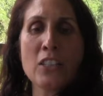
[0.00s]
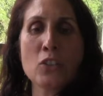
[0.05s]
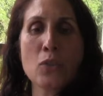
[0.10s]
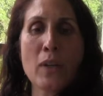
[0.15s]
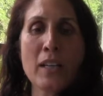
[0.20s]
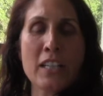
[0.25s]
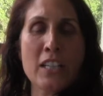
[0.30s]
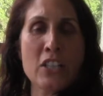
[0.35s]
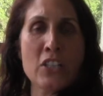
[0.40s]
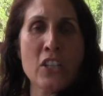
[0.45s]
so
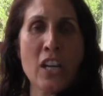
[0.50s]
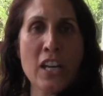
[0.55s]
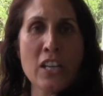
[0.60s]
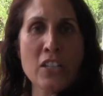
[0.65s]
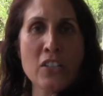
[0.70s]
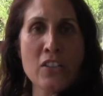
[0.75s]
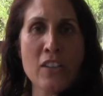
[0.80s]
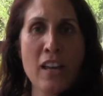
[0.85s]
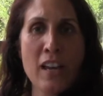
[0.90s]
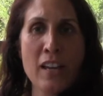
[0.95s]
I could
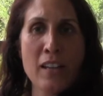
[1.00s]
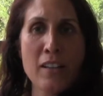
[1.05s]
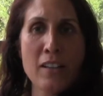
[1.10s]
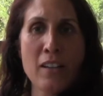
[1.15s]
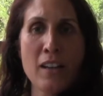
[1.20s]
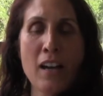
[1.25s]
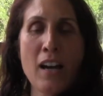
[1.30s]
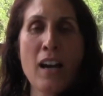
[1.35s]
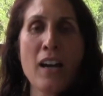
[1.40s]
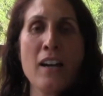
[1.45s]
change that,
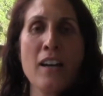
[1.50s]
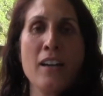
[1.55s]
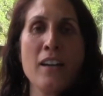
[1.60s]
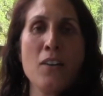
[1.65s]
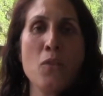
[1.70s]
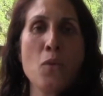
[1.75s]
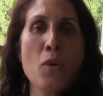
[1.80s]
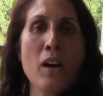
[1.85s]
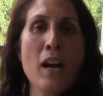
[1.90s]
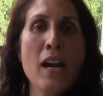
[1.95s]

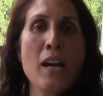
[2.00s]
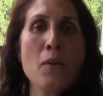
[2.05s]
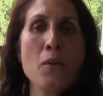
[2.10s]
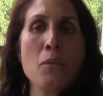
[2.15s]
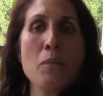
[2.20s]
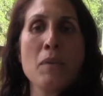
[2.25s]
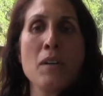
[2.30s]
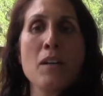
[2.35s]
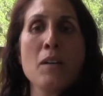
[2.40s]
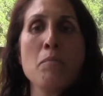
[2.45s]
where I
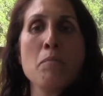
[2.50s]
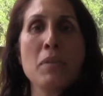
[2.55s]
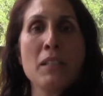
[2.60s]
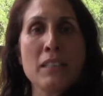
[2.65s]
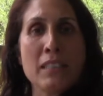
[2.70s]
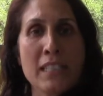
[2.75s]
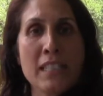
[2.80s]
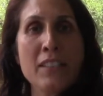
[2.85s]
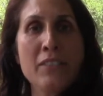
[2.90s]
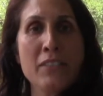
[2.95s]

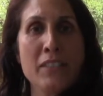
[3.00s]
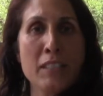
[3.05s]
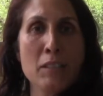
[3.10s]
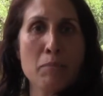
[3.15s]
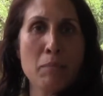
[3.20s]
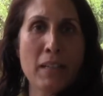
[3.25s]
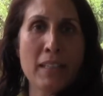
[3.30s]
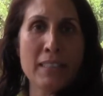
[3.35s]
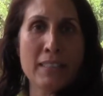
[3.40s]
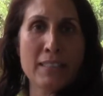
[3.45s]
believed in
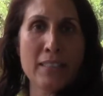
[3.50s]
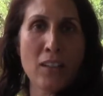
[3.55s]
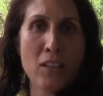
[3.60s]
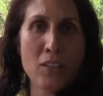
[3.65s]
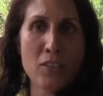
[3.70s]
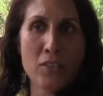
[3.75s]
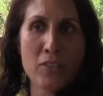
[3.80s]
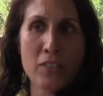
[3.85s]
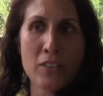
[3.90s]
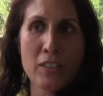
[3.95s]

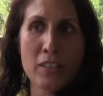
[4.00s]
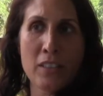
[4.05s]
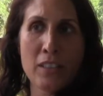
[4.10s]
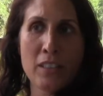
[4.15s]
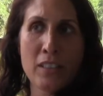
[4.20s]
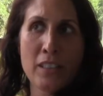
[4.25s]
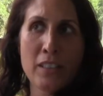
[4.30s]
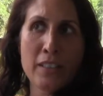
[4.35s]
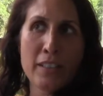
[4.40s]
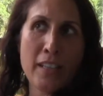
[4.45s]
myself.
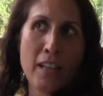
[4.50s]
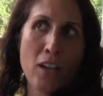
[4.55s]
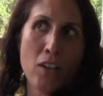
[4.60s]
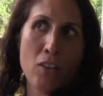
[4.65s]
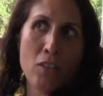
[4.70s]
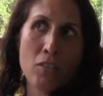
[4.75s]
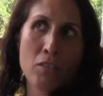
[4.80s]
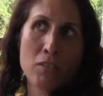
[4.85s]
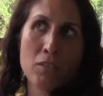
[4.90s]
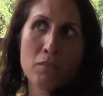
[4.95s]

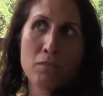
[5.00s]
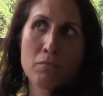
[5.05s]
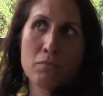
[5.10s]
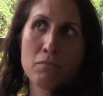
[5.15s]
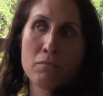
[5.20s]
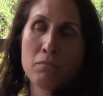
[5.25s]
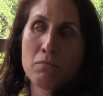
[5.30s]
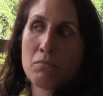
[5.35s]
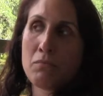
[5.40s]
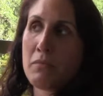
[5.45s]
Now,
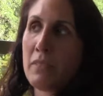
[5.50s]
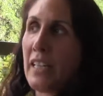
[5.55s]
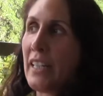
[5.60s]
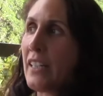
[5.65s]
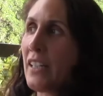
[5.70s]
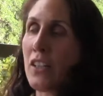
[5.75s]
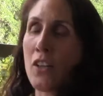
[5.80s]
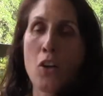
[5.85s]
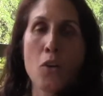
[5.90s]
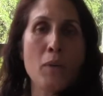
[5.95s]
it
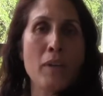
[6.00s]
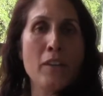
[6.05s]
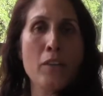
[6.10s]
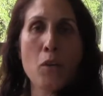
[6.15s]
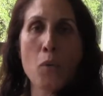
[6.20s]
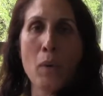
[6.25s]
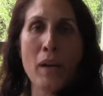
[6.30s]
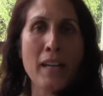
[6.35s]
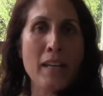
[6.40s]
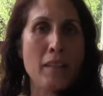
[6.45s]
could go
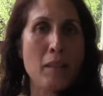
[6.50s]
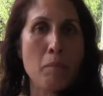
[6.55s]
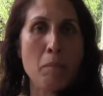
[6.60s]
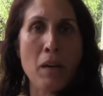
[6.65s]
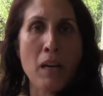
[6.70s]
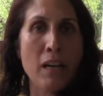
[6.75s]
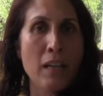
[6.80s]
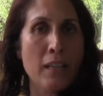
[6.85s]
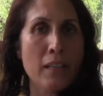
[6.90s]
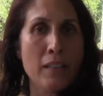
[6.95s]
either way in the
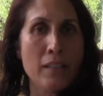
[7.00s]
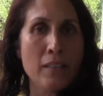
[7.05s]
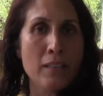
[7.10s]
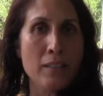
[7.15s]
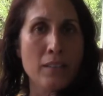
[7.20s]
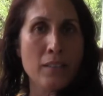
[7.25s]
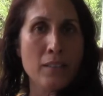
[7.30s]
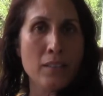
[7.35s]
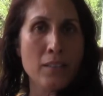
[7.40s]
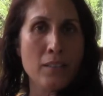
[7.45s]

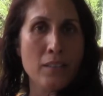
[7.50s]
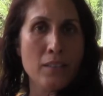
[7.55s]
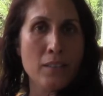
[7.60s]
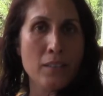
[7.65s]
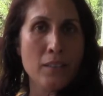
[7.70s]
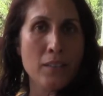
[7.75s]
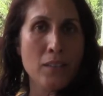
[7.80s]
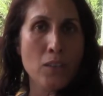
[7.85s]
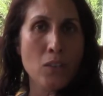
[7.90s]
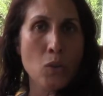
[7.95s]
mind,
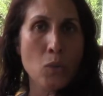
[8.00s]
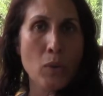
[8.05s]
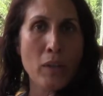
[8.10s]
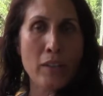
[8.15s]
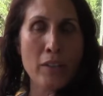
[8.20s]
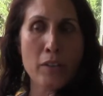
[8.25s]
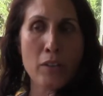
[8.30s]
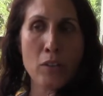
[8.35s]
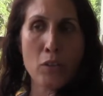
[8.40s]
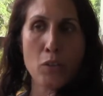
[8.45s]

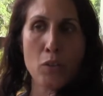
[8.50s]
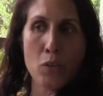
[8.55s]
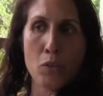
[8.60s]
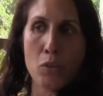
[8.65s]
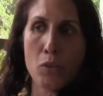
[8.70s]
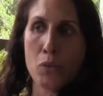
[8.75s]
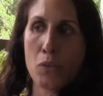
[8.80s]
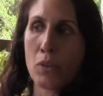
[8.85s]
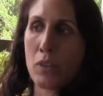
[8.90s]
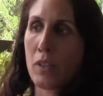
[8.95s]
whether
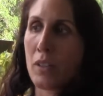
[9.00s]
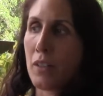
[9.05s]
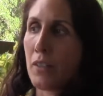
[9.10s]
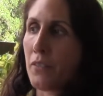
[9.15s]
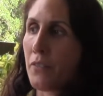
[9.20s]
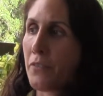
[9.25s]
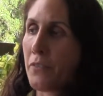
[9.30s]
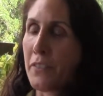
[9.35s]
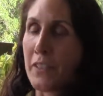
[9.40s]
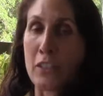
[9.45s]
you
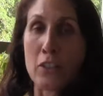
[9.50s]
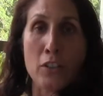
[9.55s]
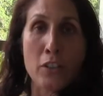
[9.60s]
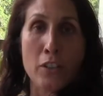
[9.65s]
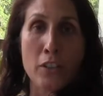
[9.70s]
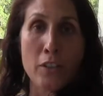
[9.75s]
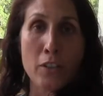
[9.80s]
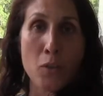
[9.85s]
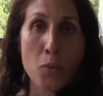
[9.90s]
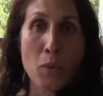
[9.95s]
feel
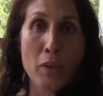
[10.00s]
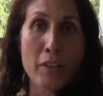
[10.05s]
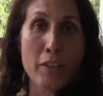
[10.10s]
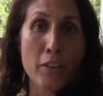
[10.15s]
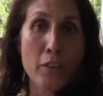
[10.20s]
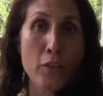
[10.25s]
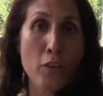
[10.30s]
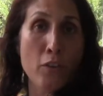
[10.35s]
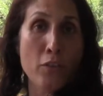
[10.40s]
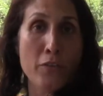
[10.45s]
good or whether
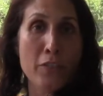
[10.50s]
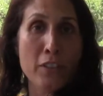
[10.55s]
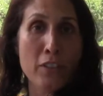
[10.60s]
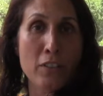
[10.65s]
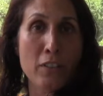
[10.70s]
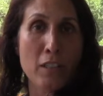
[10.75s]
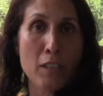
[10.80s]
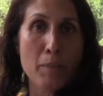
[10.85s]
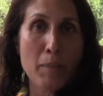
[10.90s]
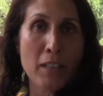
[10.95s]
you don't feel
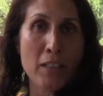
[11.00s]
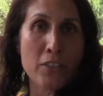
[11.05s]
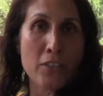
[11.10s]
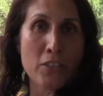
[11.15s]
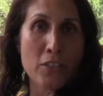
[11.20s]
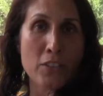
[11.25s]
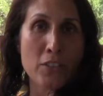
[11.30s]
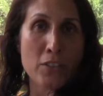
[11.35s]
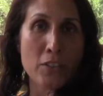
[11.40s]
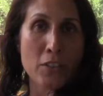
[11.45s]
good about
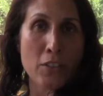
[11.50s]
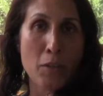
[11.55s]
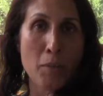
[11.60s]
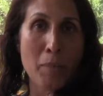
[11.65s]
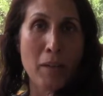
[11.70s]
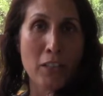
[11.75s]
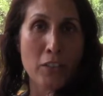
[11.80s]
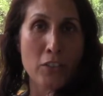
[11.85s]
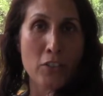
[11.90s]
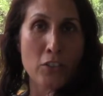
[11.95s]

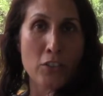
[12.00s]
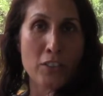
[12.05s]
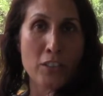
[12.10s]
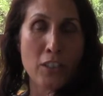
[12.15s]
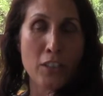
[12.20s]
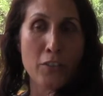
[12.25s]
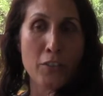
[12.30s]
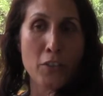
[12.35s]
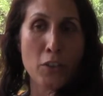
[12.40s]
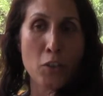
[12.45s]

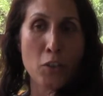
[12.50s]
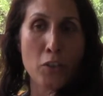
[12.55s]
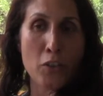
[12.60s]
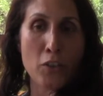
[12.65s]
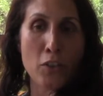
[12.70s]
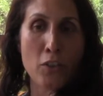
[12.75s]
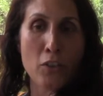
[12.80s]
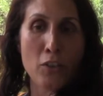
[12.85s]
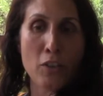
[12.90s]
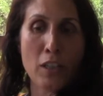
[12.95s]
yourself,
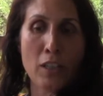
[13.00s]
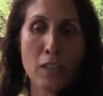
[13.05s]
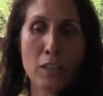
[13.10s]
your